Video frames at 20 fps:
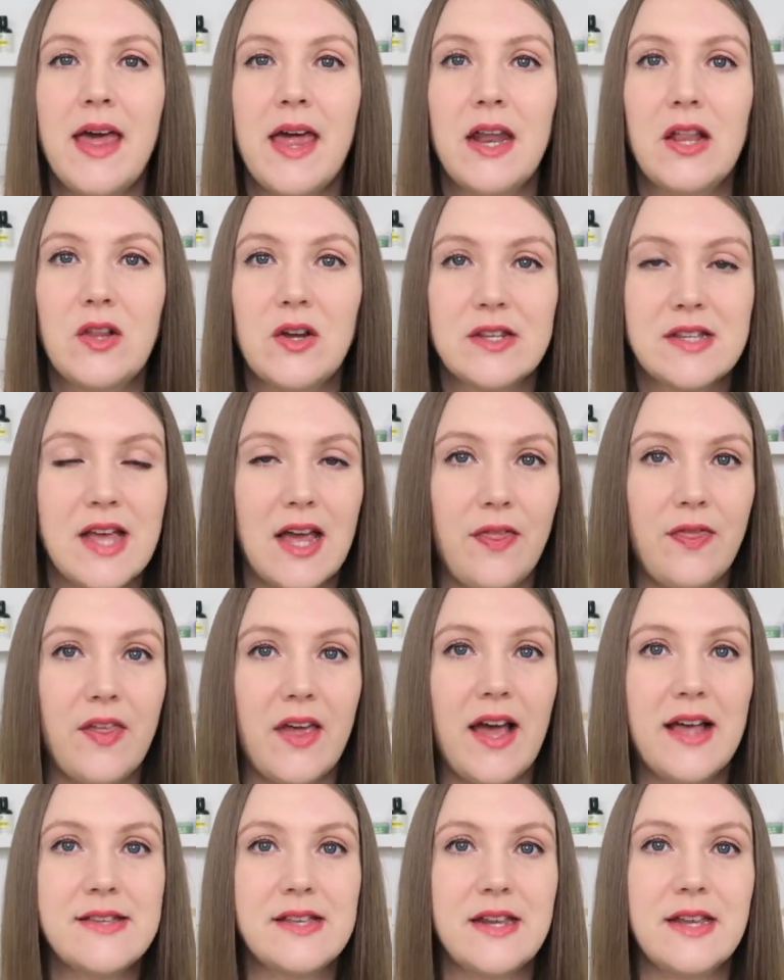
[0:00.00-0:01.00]
It looks like
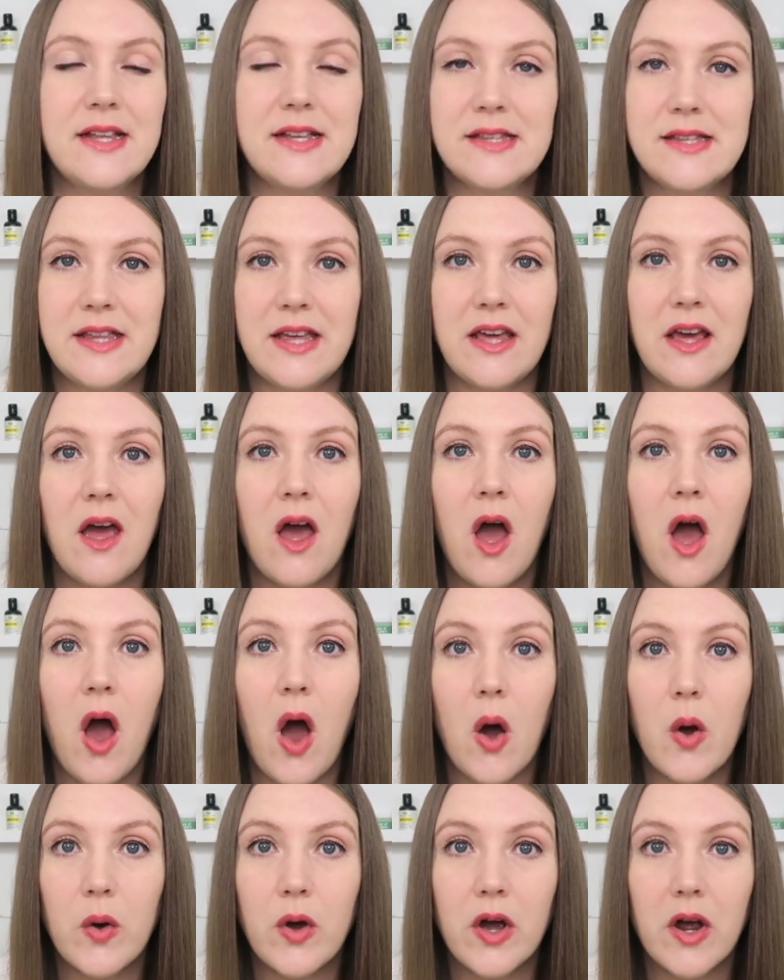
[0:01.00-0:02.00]
this, and it is the
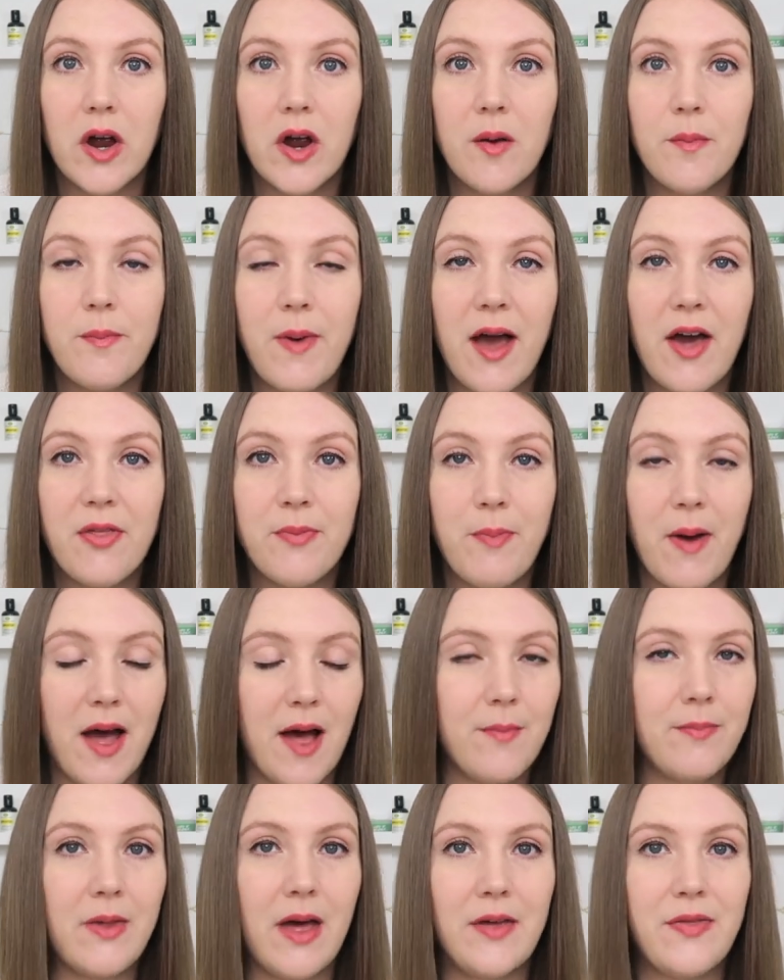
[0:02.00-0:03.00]
ochre bath bomb.